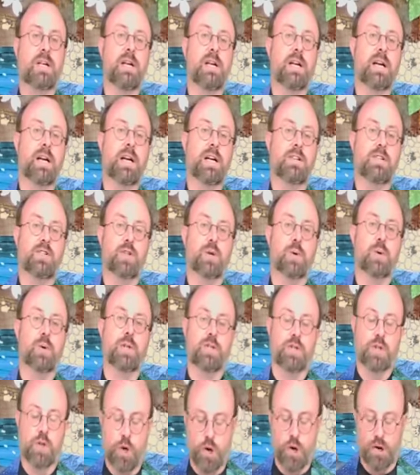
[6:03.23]
and
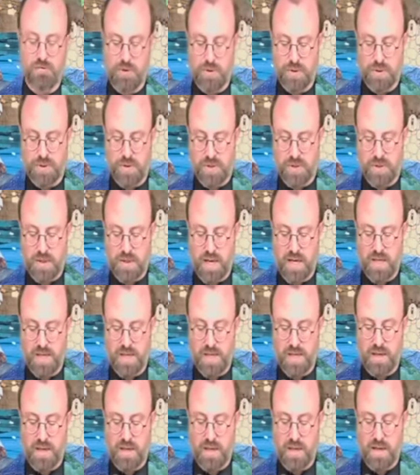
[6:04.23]
Jewish Choral
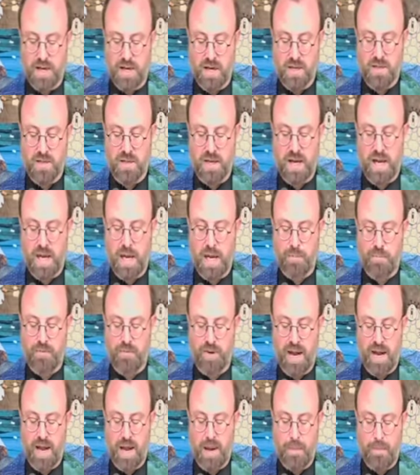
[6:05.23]
Society conductor
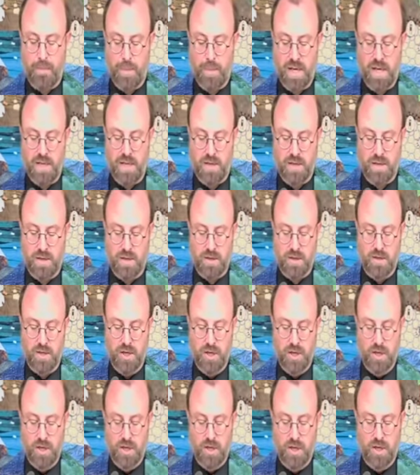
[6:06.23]
Abraham Binder,
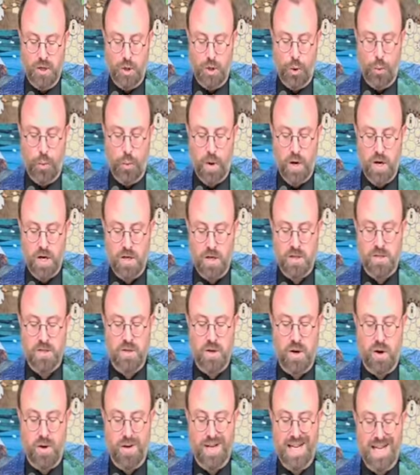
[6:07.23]
who worked
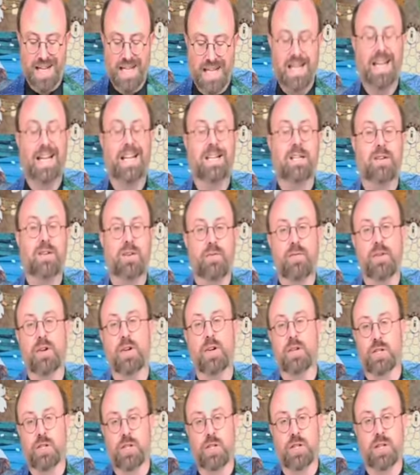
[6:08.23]
on a later
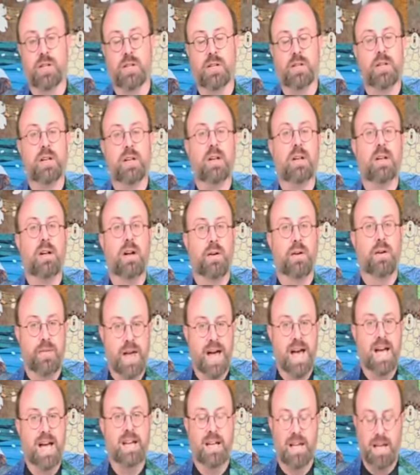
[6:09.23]
version of
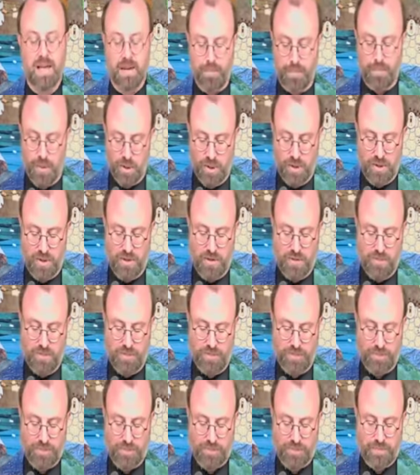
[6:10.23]
that hymn book.
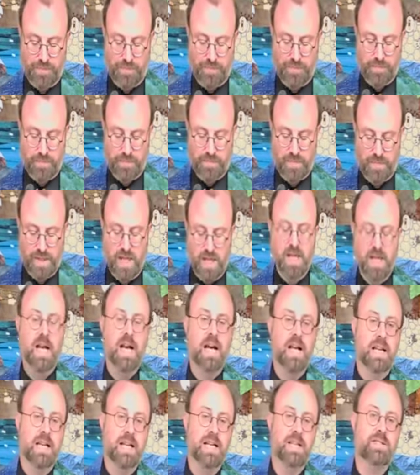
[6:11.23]

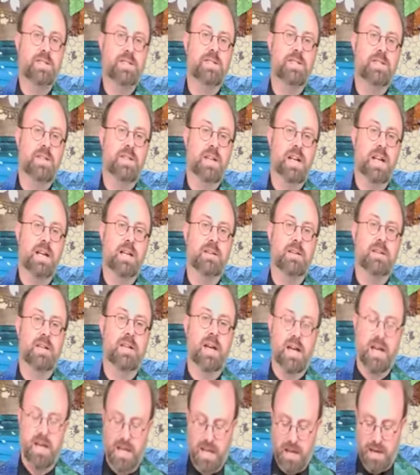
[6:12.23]
Let's sing
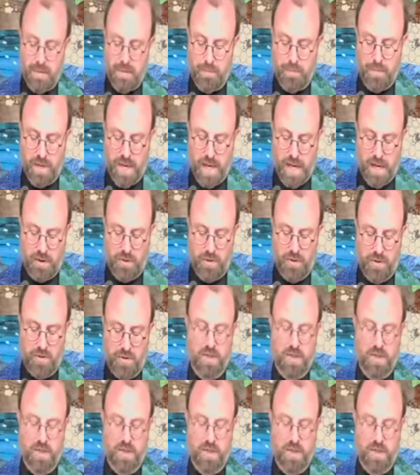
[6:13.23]
their hymn now,